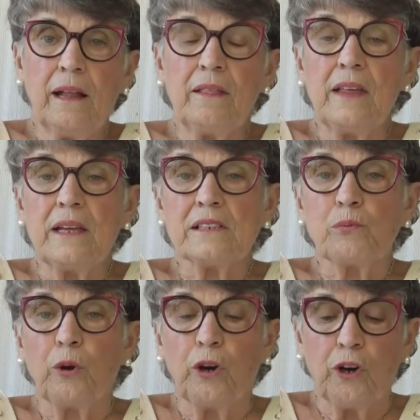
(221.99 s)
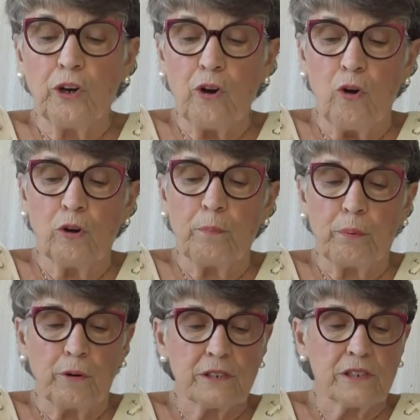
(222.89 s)
These were her own
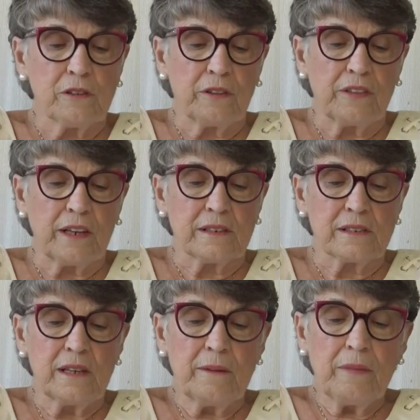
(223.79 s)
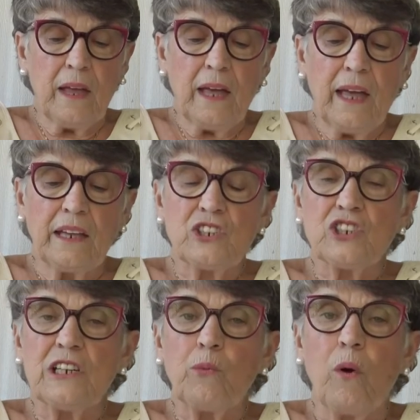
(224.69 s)
personal things, and
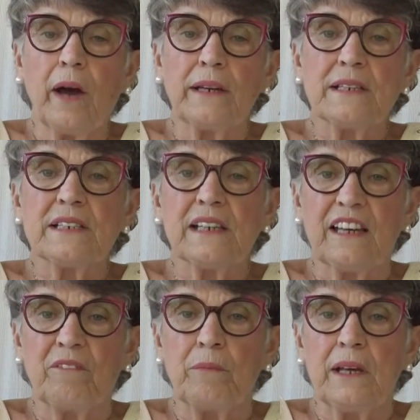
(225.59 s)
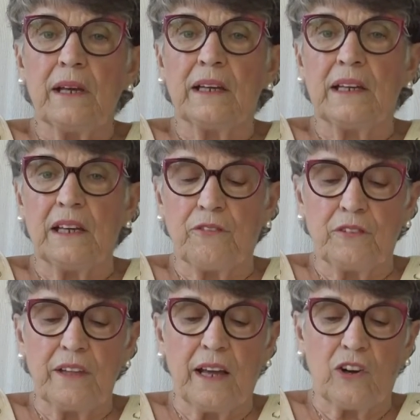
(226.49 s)
she wanted to give me a
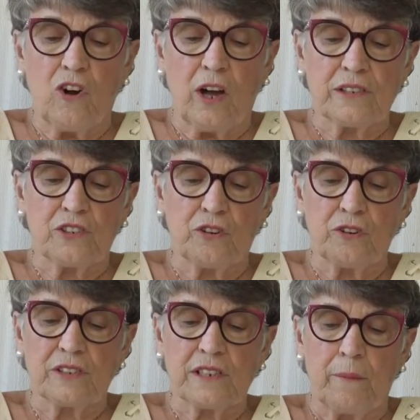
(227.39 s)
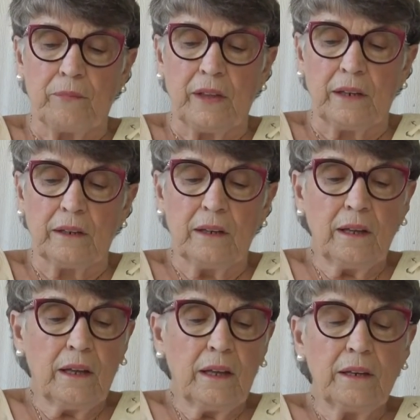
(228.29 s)
gift that cost her something,
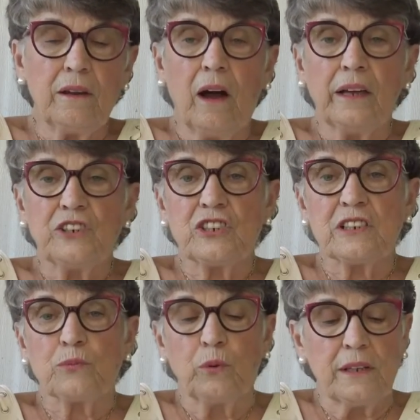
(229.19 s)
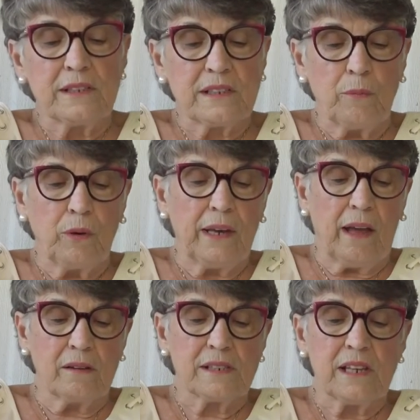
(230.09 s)
not just what someone
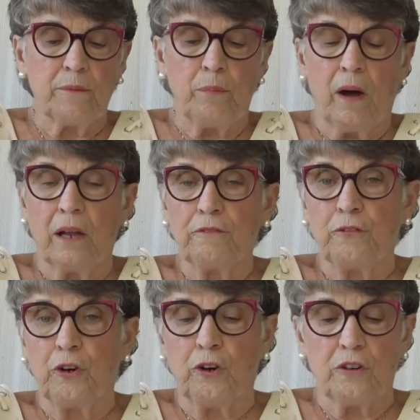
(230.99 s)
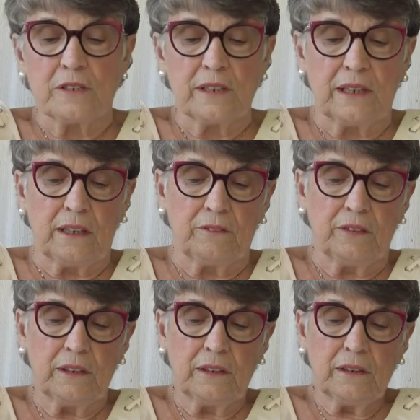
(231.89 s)
else had bought for her to give.